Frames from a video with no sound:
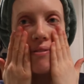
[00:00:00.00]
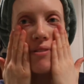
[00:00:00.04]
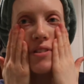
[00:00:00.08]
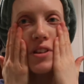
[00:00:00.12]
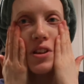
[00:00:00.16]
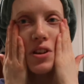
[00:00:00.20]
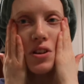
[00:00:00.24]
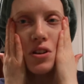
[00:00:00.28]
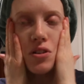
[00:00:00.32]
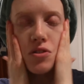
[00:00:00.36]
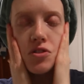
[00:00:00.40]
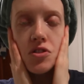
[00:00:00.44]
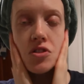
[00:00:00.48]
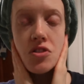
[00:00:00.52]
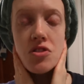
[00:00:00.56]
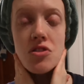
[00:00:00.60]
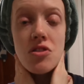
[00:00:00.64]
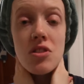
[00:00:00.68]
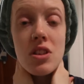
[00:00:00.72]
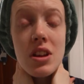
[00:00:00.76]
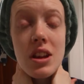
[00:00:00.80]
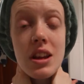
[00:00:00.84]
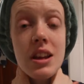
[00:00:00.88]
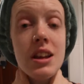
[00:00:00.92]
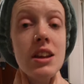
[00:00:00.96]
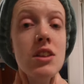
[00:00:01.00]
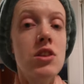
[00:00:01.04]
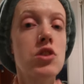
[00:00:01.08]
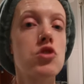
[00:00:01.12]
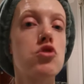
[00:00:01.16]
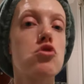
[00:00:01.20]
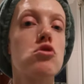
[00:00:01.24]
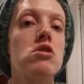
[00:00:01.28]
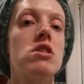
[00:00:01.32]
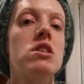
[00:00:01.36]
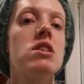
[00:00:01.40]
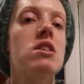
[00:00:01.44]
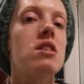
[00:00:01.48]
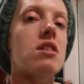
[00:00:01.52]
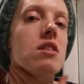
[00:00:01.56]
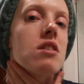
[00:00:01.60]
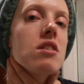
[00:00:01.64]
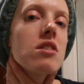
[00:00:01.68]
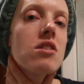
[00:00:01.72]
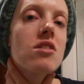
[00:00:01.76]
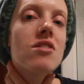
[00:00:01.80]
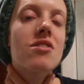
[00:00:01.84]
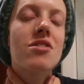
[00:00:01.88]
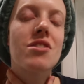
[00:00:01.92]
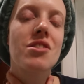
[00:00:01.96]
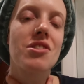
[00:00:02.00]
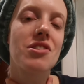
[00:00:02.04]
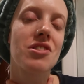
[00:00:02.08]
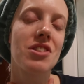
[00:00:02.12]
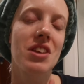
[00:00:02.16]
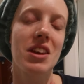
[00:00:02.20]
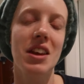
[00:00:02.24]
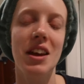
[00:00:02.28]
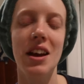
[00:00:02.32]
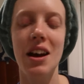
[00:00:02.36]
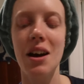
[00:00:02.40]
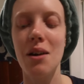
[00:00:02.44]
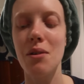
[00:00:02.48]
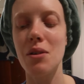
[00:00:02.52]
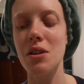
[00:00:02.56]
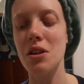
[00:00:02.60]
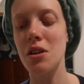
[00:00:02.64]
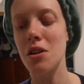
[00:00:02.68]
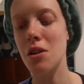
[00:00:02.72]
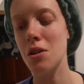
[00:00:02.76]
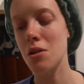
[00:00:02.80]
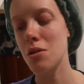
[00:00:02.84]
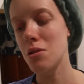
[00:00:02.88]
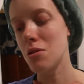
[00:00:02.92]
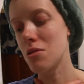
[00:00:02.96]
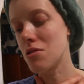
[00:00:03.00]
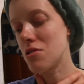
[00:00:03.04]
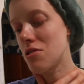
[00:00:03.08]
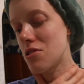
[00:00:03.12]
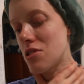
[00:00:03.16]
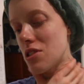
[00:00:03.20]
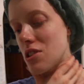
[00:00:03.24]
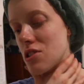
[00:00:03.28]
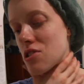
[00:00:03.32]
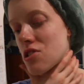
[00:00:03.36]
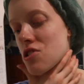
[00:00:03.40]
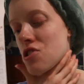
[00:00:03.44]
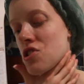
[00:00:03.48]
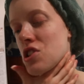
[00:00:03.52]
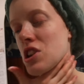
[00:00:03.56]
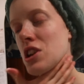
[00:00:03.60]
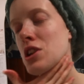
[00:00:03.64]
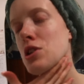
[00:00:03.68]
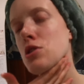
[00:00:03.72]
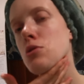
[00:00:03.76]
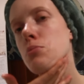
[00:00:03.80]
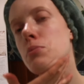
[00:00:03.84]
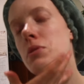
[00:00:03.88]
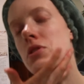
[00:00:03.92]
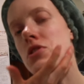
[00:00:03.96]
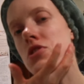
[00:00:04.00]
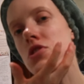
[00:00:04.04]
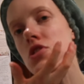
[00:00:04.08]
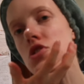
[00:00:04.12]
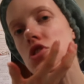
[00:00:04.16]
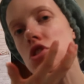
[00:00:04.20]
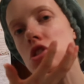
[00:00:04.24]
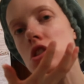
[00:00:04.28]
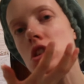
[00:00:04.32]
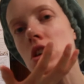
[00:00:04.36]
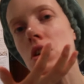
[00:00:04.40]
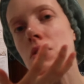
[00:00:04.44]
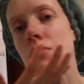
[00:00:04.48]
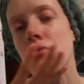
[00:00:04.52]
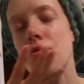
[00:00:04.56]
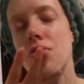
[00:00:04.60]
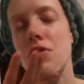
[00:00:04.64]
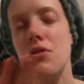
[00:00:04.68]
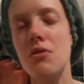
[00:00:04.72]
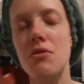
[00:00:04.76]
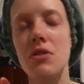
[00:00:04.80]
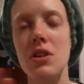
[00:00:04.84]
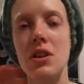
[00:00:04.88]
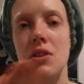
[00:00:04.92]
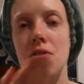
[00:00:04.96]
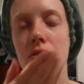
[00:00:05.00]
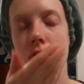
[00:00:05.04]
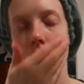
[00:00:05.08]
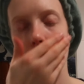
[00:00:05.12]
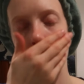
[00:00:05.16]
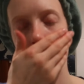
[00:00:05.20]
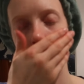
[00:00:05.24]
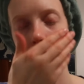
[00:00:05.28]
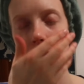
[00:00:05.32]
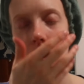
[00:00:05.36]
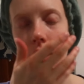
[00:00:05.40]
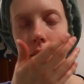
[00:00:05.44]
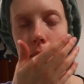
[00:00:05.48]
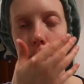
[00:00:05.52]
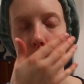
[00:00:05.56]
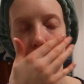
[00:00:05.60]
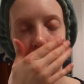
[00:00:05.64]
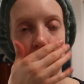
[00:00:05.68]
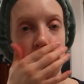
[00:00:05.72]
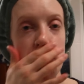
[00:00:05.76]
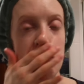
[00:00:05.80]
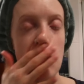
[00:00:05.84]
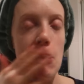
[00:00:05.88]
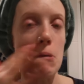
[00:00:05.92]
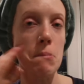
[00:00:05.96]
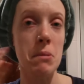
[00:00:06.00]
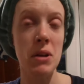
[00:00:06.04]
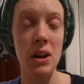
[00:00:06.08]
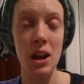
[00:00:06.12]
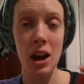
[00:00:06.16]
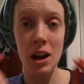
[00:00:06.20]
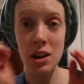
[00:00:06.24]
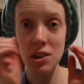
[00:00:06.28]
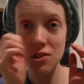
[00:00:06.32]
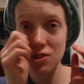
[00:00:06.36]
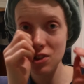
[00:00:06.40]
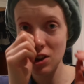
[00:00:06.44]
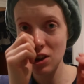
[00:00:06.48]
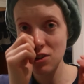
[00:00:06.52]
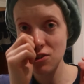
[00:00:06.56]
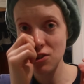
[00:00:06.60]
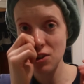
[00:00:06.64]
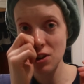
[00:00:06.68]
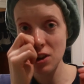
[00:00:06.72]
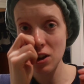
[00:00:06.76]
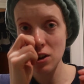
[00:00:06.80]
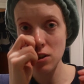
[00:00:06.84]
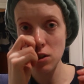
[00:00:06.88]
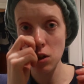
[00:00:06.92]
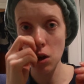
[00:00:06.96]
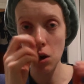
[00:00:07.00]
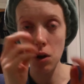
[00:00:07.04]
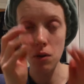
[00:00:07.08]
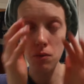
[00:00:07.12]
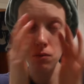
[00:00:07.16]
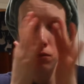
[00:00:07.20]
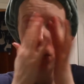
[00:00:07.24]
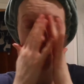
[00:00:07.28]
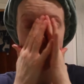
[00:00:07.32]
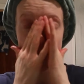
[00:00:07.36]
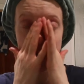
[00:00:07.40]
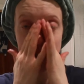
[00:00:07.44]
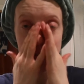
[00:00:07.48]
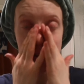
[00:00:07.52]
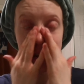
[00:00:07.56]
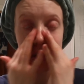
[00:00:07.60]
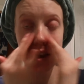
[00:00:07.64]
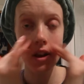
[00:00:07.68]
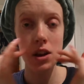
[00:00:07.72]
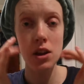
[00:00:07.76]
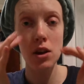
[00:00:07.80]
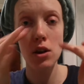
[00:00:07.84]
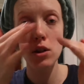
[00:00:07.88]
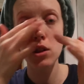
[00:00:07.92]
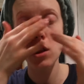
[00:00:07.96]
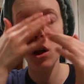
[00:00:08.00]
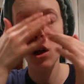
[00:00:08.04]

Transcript: you know, just intrigued to see how it goes. This has genuinely been such a comfort read for me. I've been annotating it a lot and writing in it a